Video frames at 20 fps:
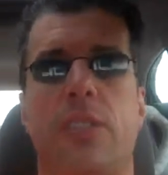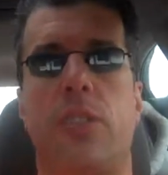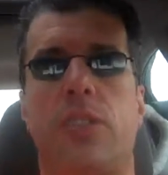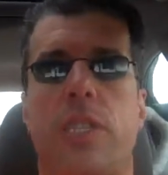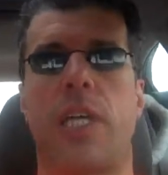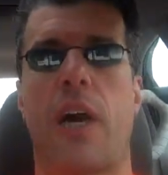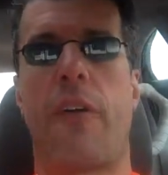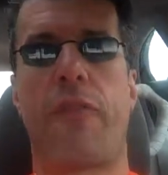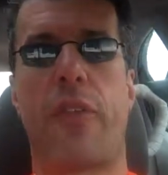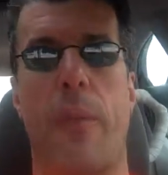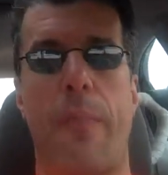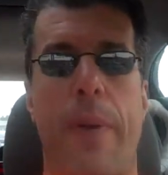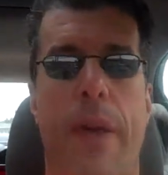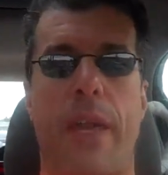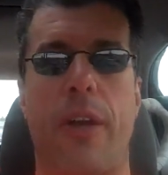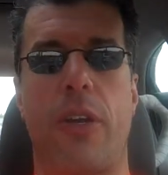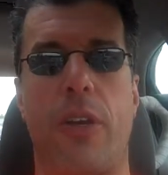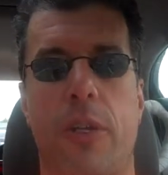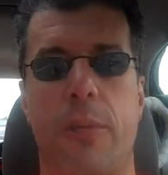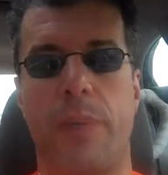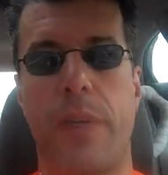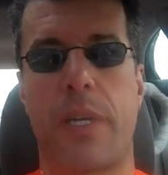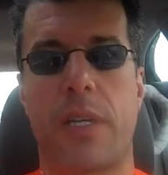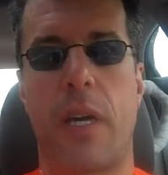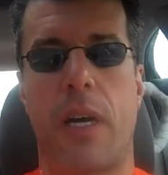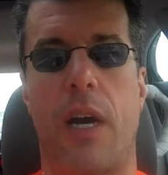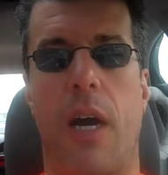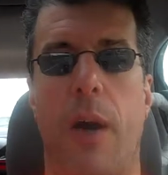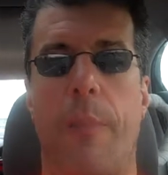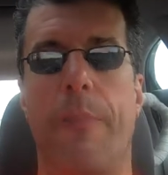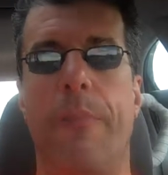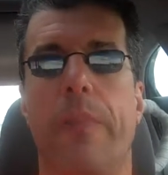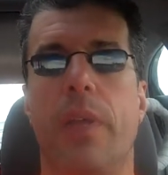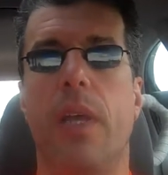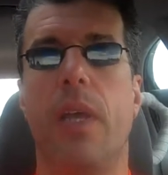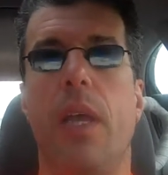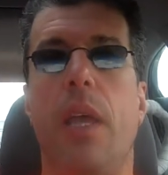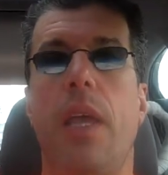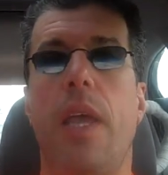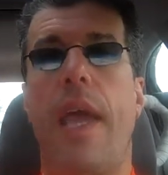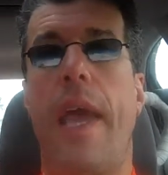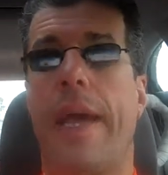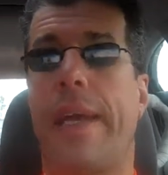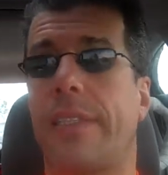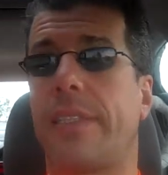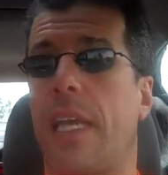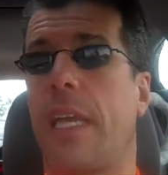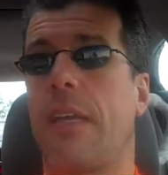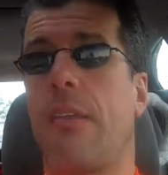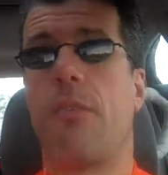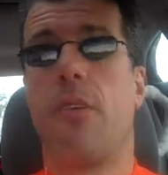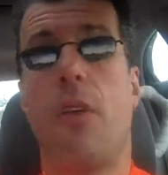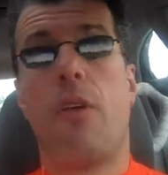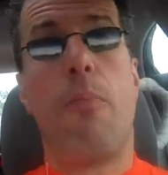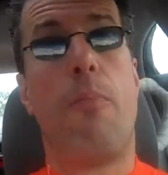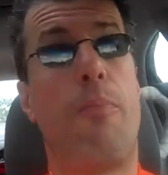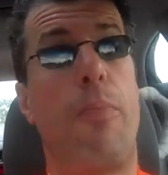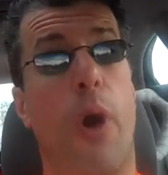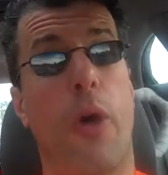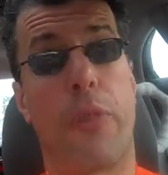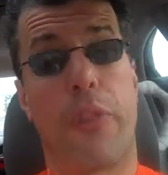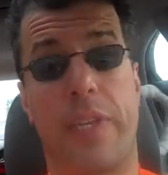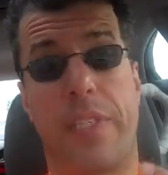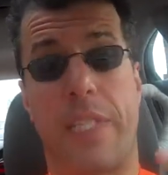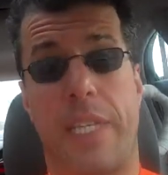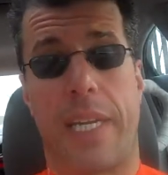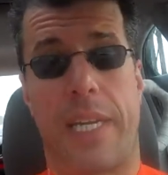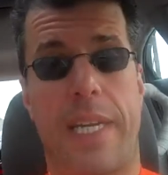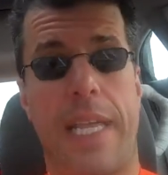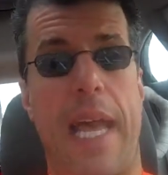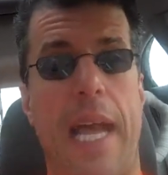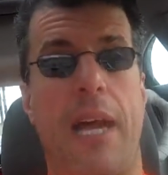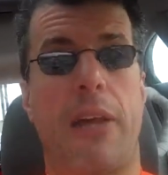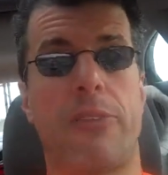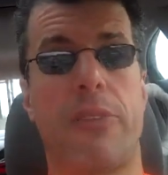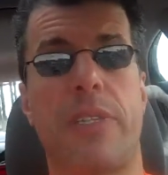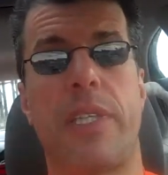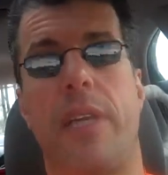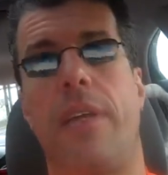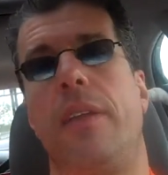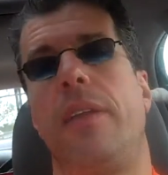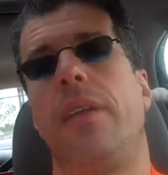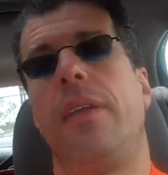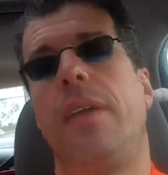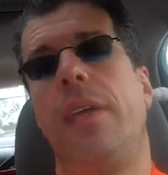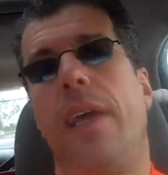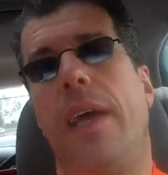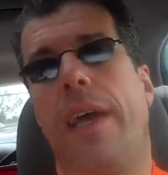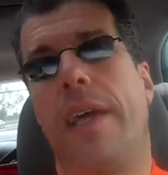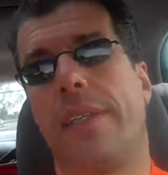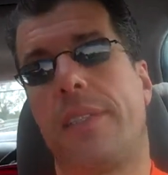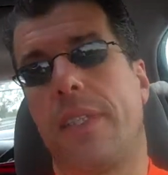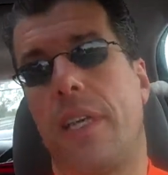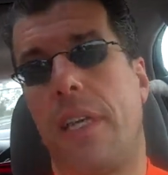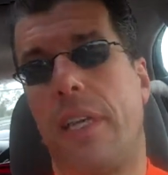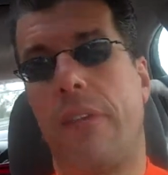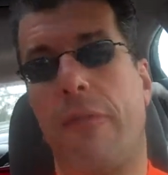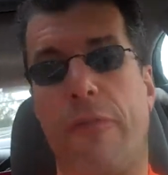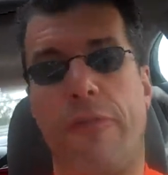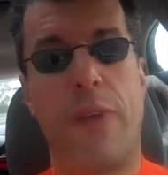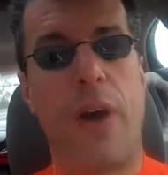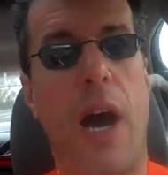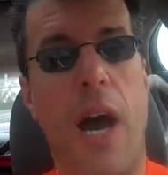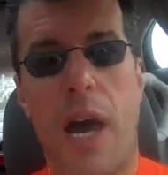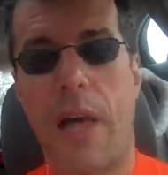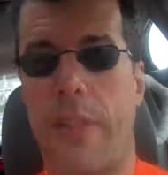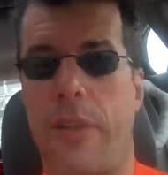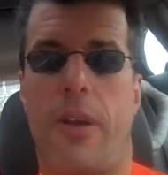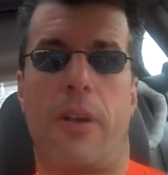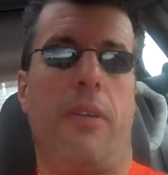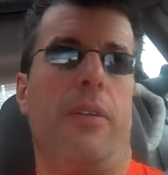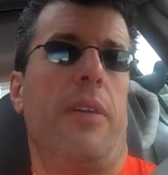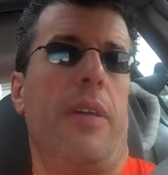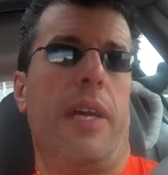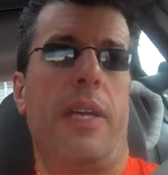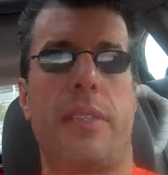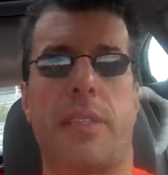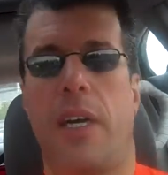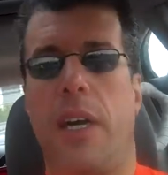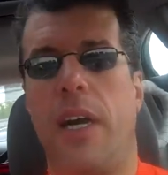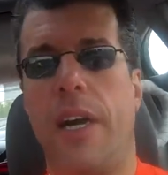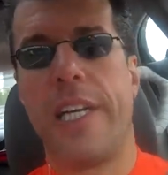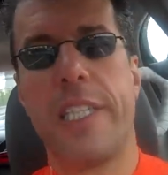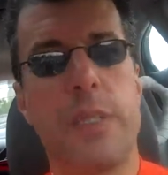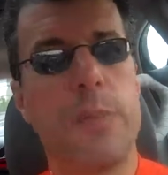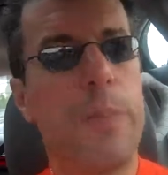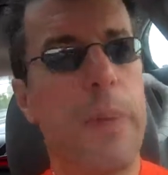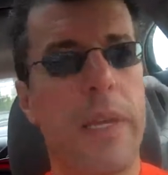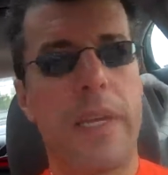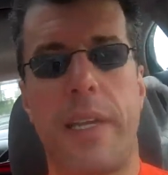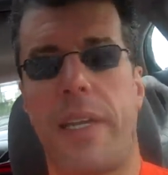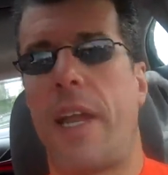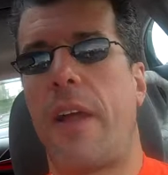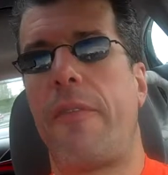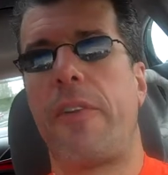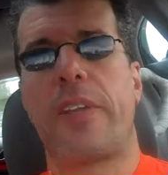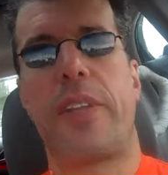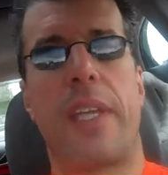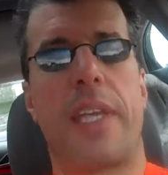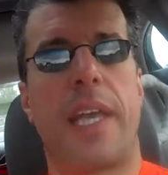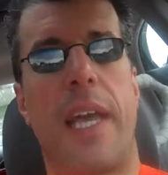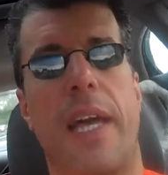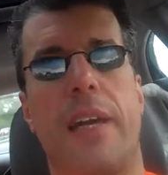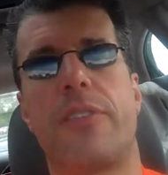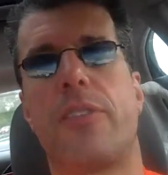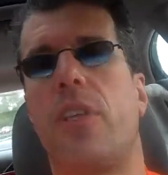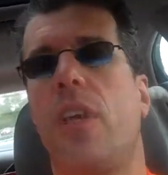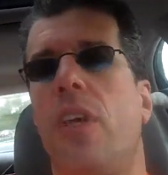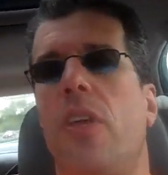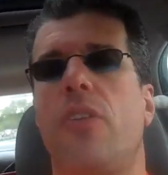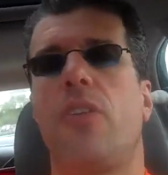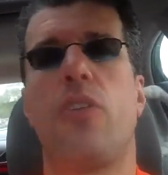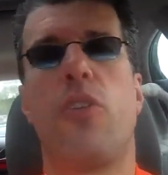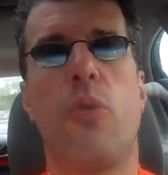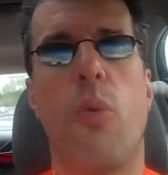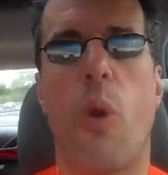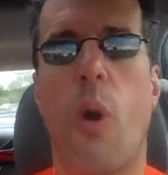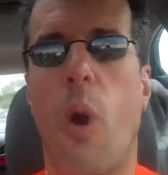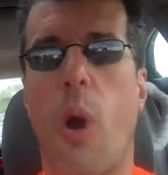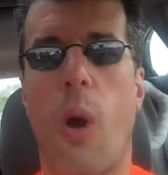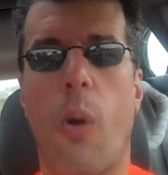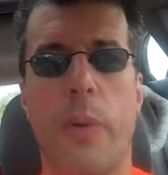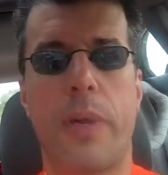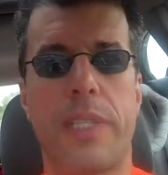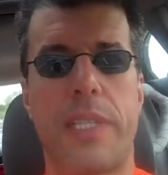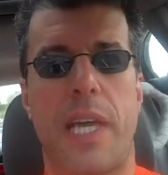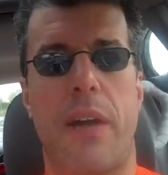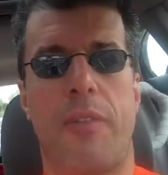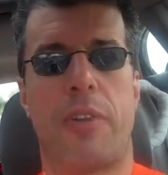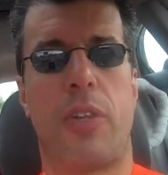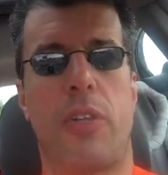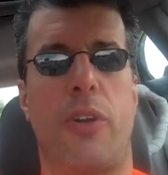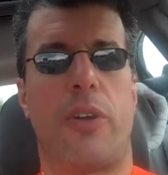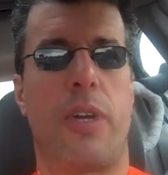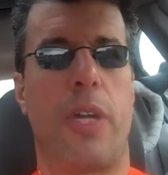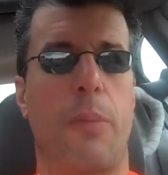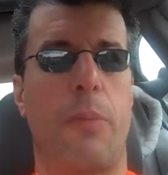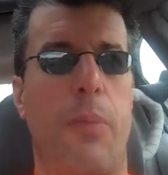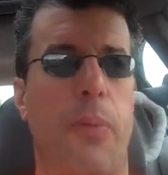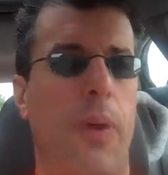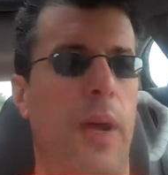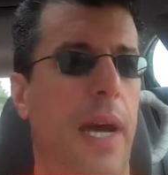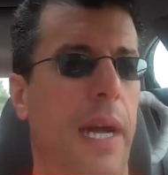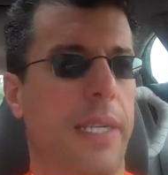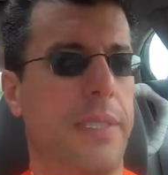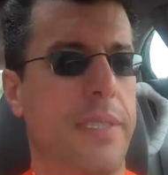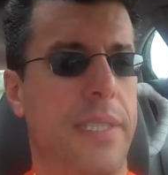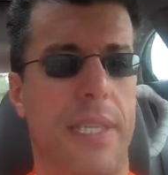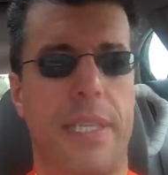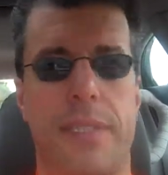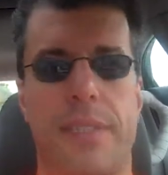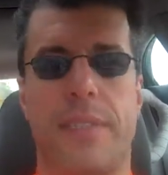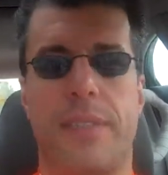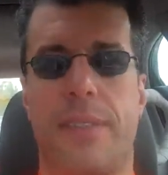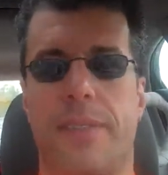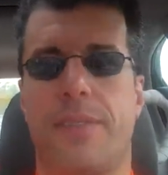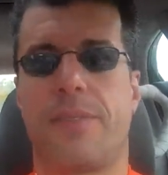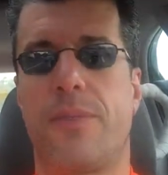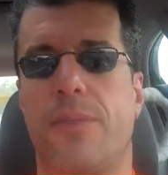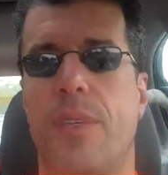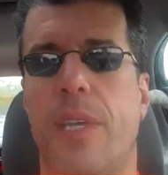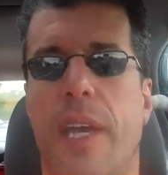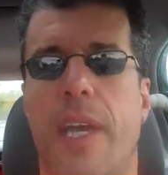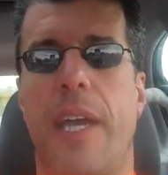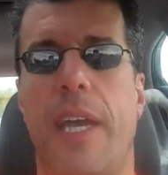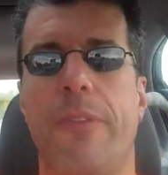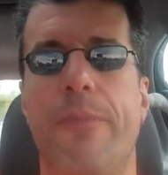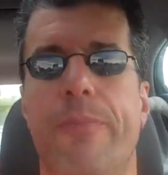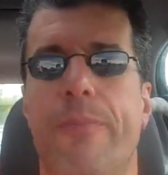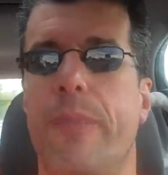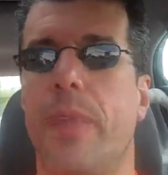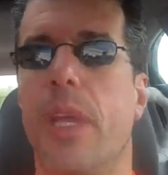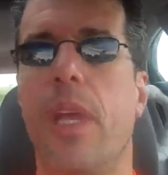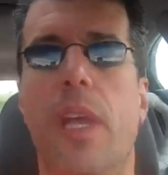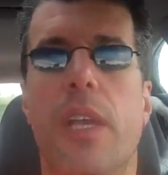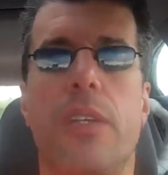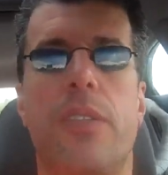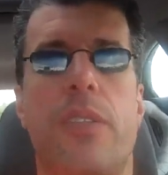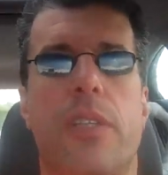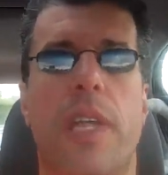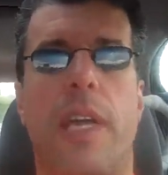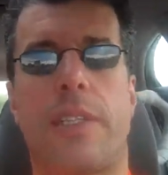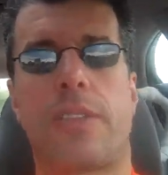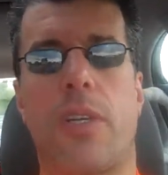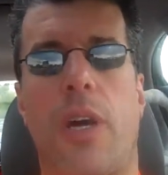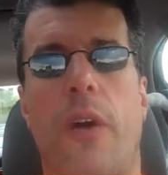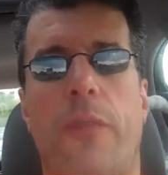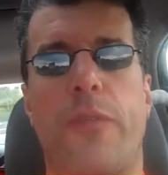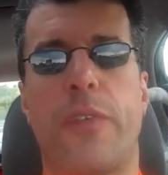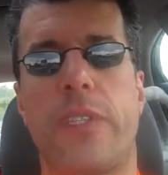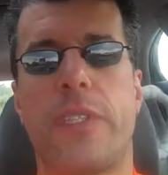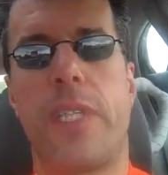yourself, the better you become as a both as an accountant, as a father, as a husband, and everything else. You always have a learning process, okay? So that's all for